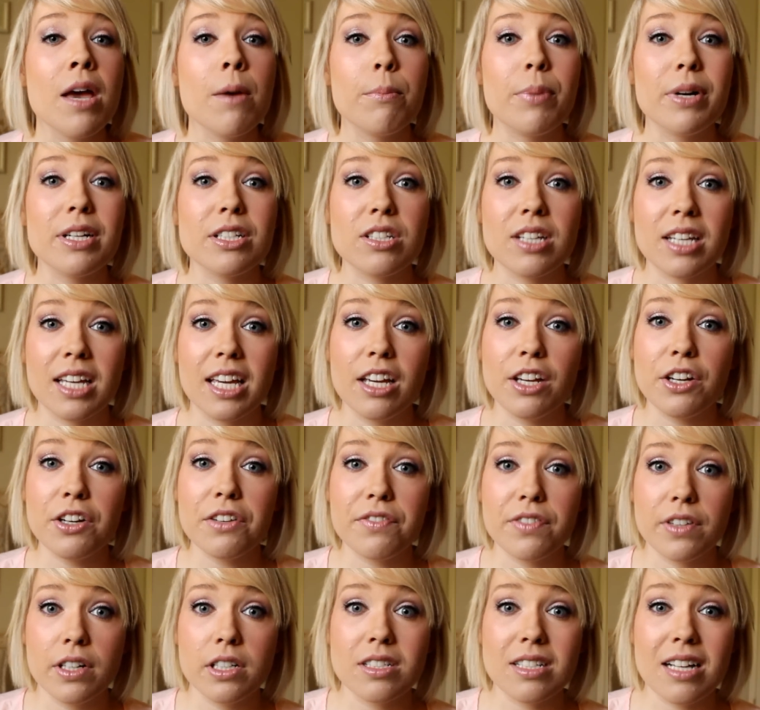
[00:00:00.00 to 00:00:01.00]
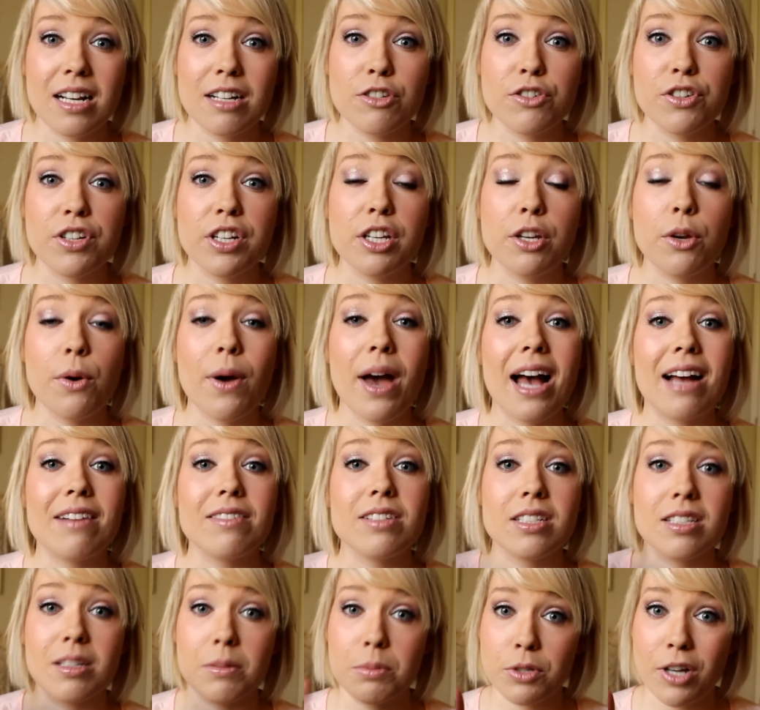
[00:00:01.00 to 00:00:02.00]
But to get your first entry, you have
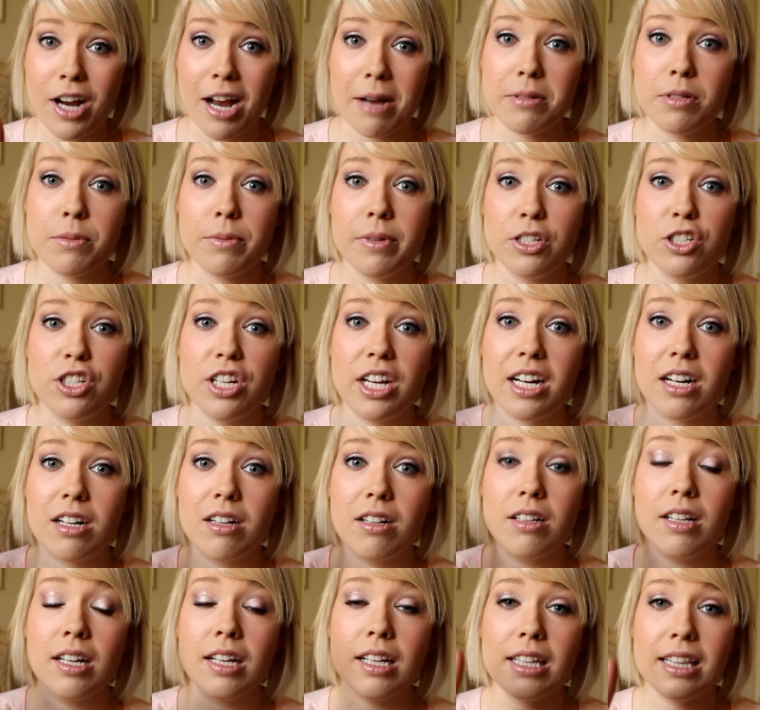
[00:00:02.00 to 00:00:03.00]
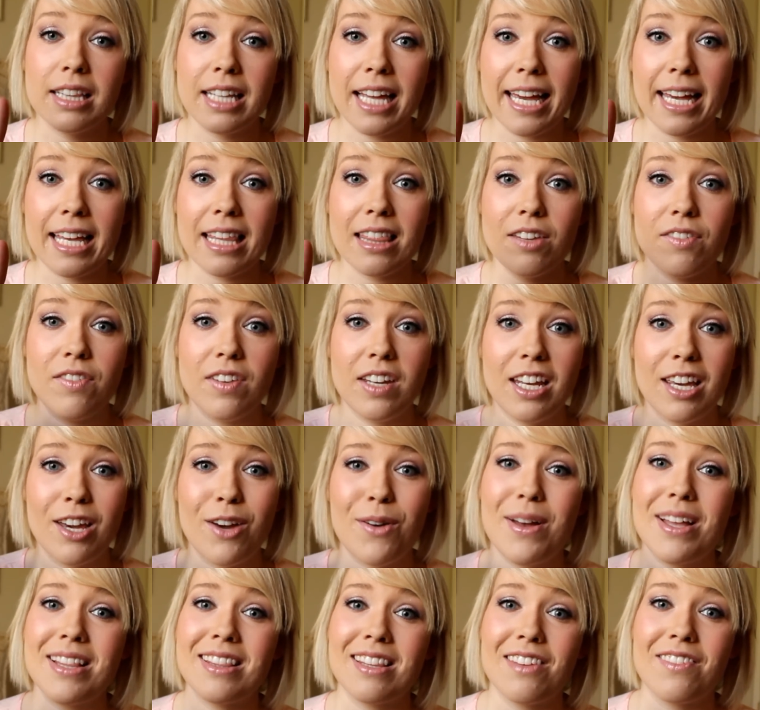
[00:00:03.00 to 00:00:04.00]
to subscribe to my channel, like the video,
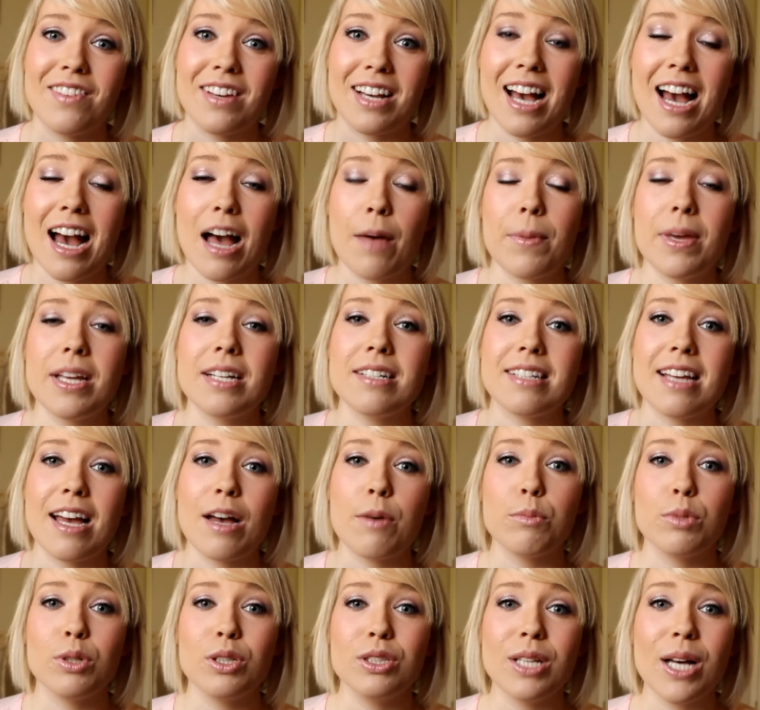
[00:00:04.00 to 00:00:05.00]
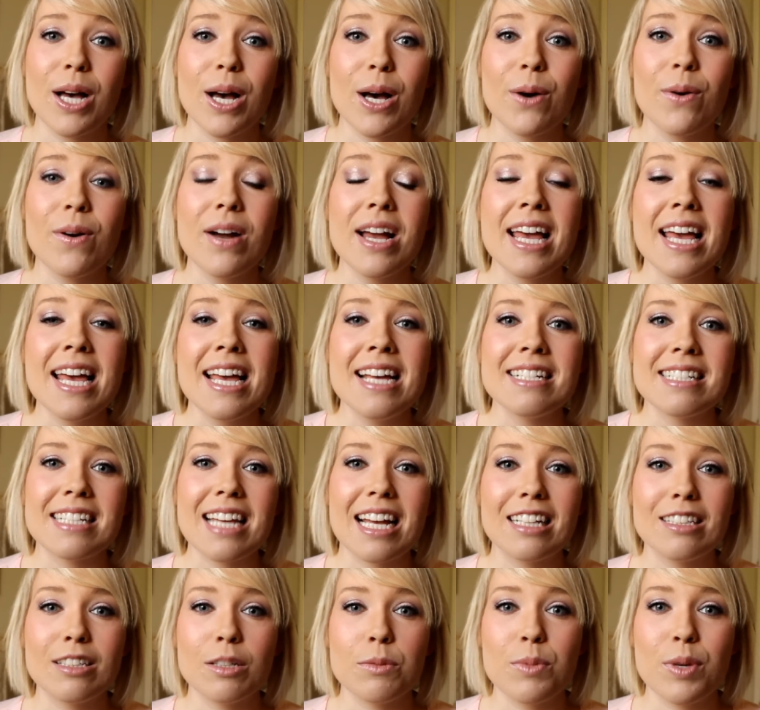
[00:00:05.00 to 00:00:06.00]
and leave a comment down below
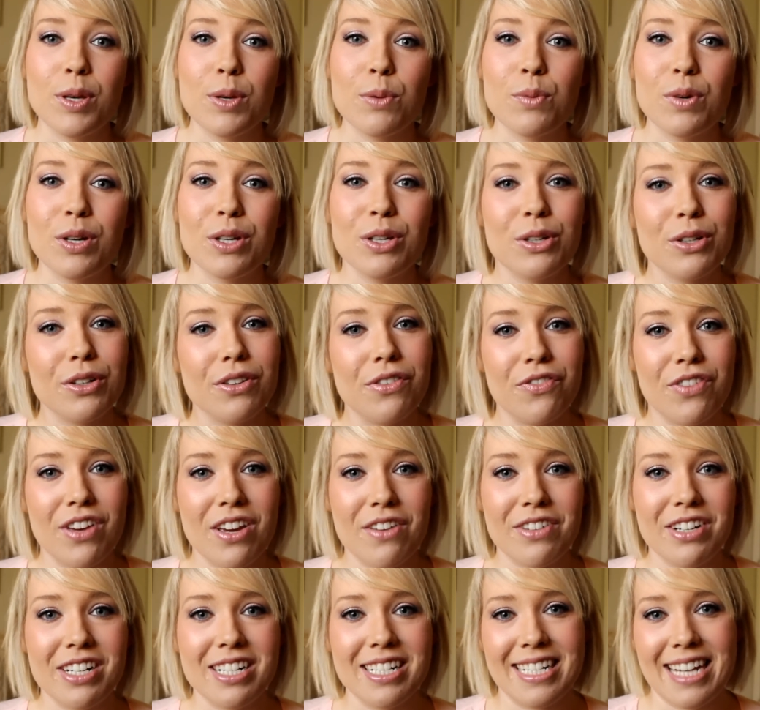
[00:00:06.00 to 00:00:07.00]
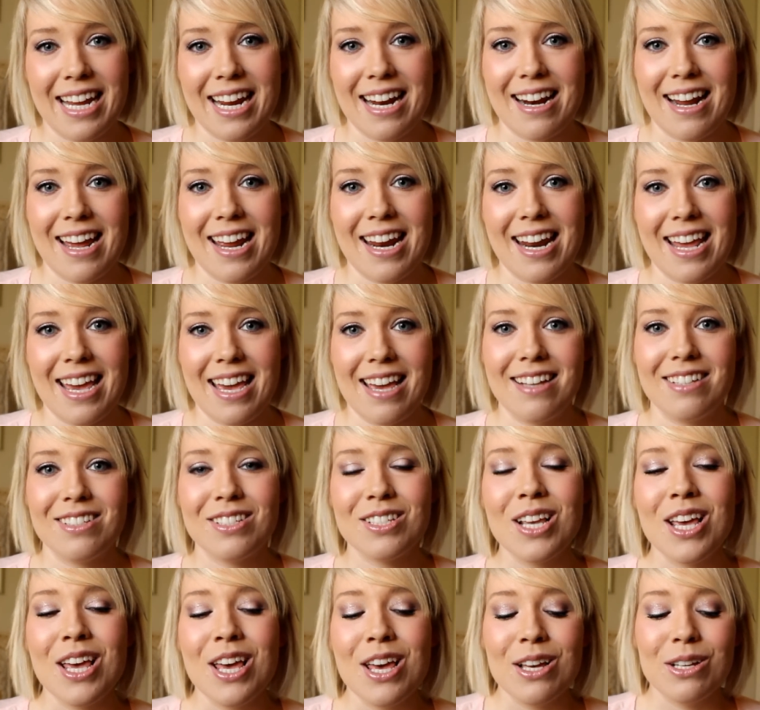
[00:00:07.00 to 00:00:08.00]
telling me what your favorite date night
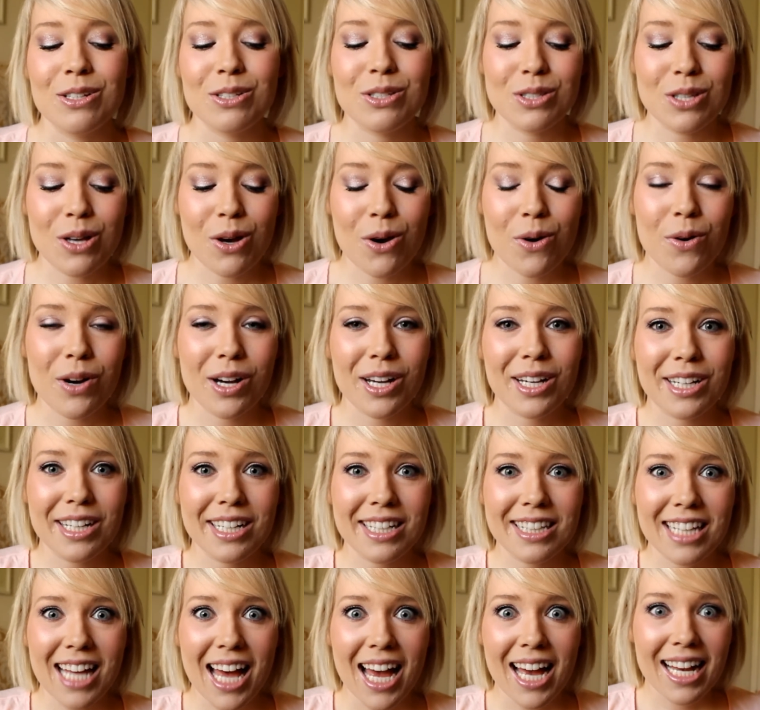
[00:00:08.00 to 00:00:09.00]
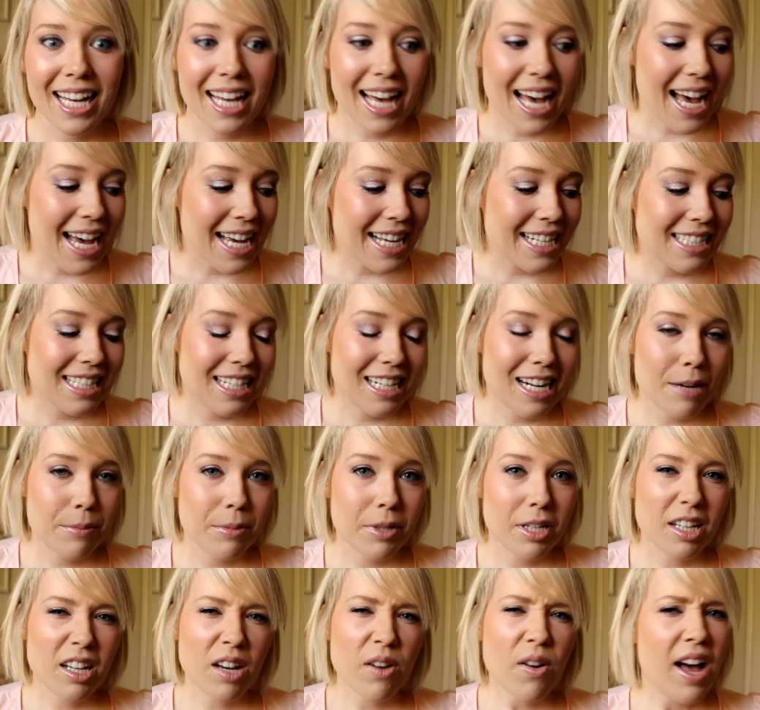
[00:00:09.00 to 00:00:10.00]
is. So good luck, guys, and I'm going
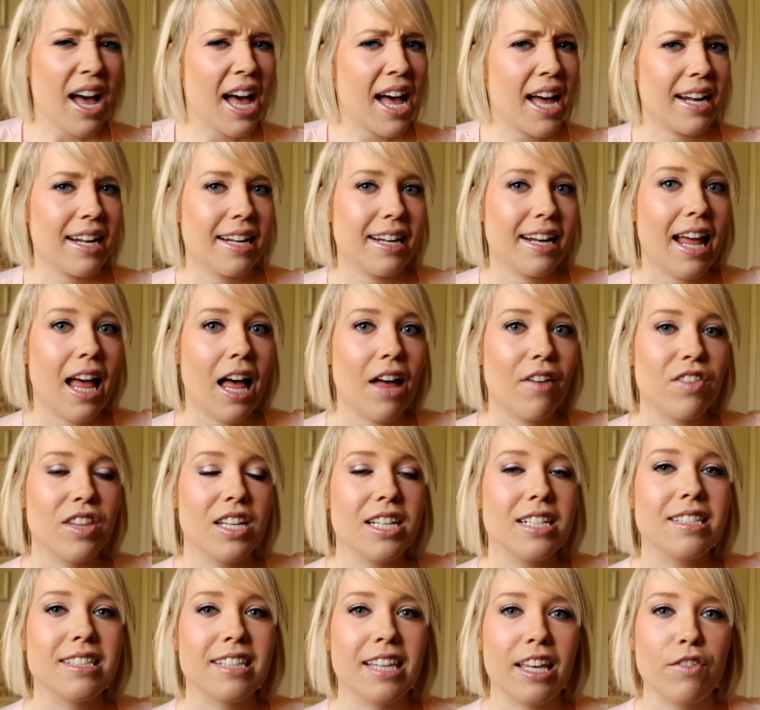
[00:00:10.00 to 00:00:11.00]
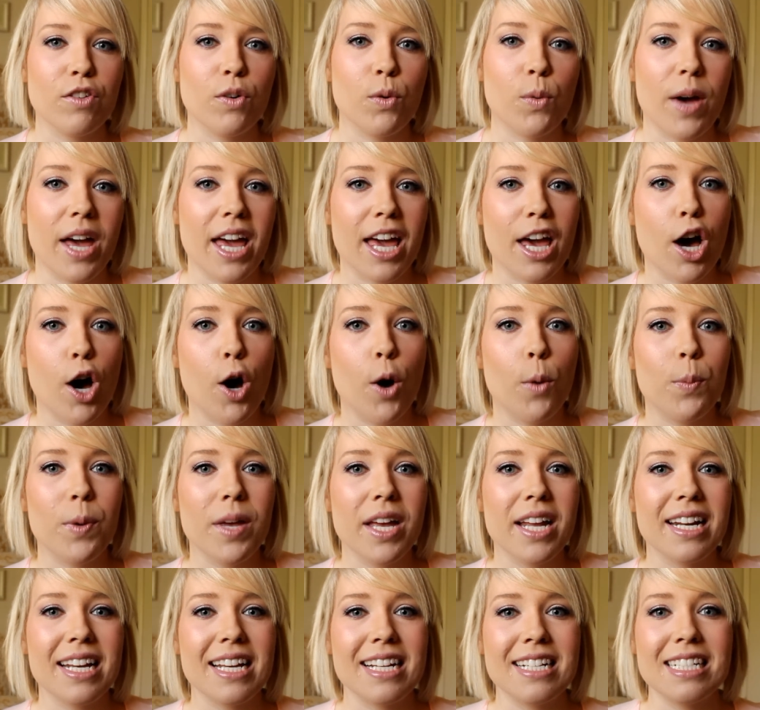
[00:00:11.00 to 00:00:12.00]
to go ahead and have this giveaway
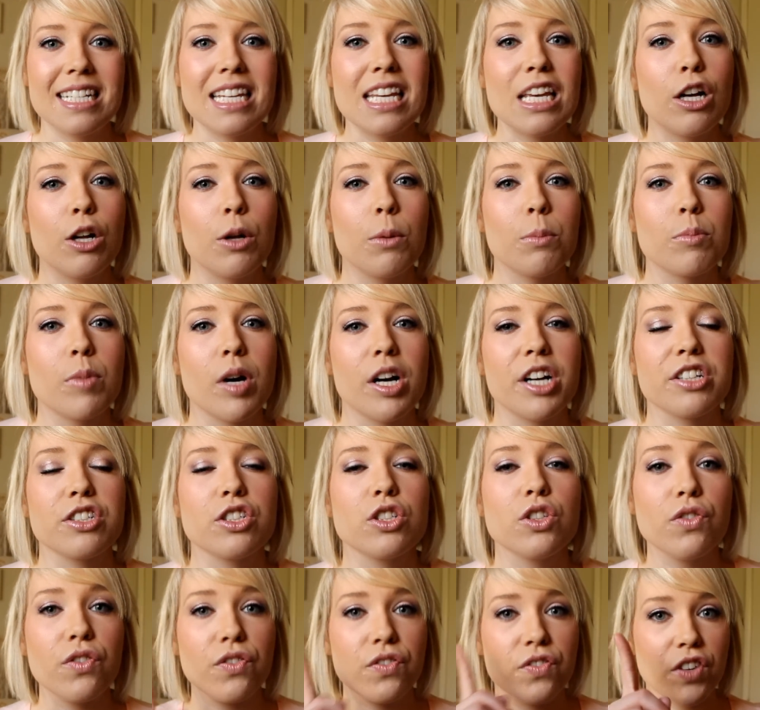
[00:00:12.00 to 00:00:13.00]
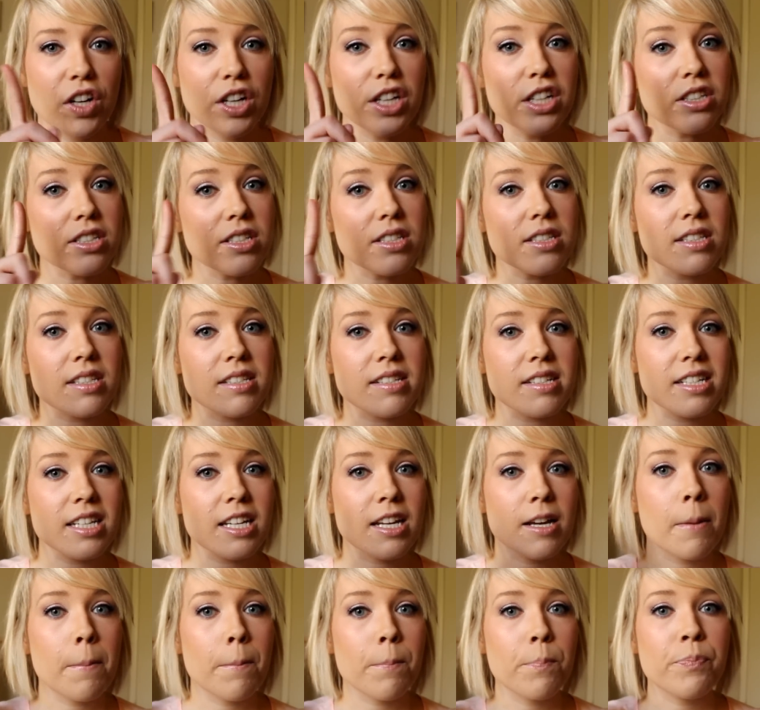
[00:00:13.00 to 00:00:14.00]
open until March 1st.